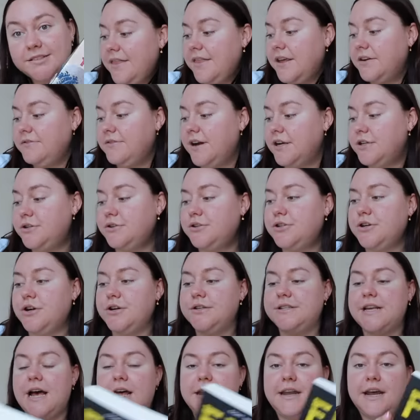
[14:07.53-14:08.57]
And then Rachel
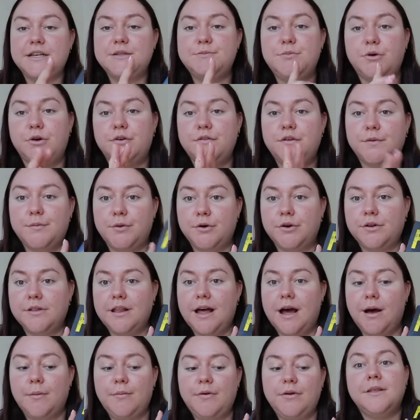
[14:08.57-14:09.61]
chose our next book for book
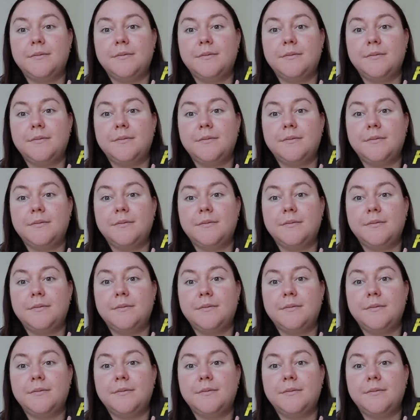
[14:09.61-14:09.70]
club